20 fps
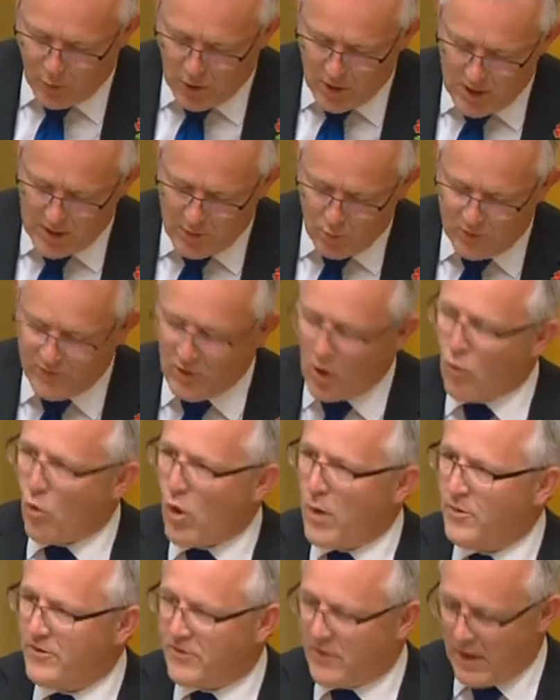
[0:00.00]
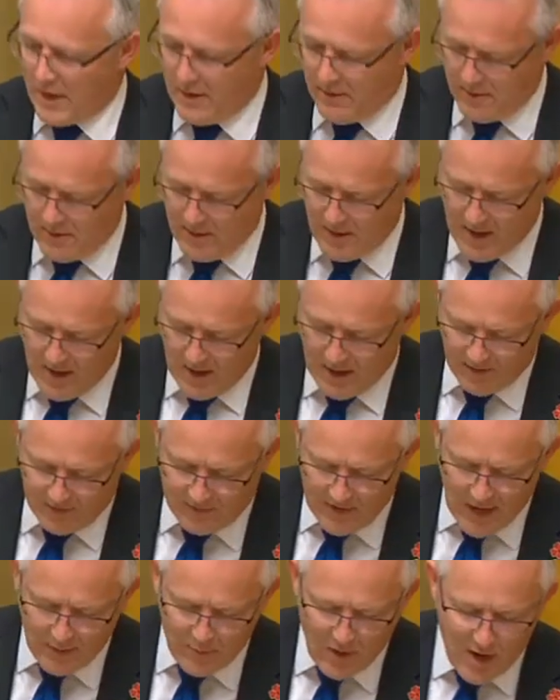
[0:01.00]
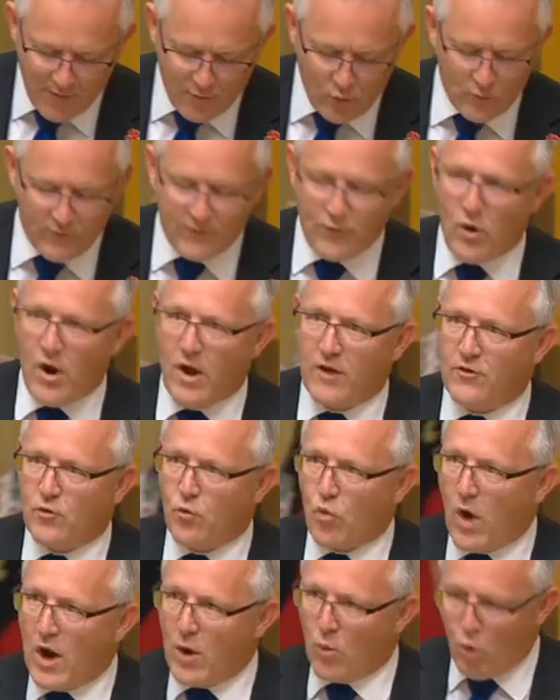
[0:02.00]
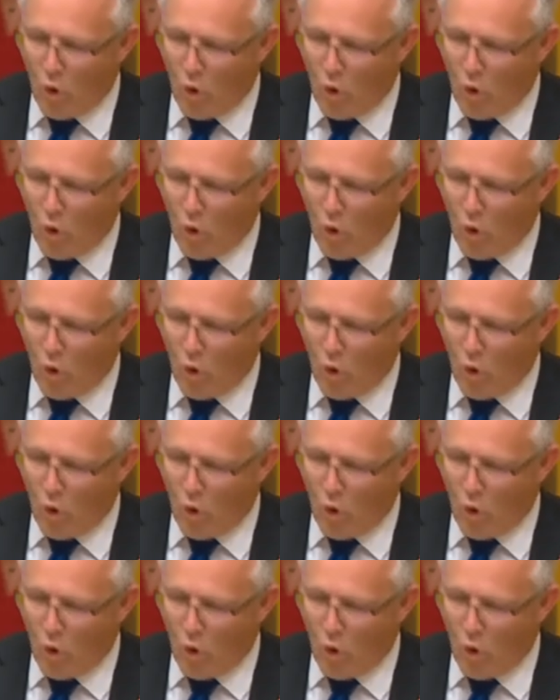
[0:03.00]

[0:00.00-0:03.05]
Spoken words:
Bean, which I represent, is named after Australia's great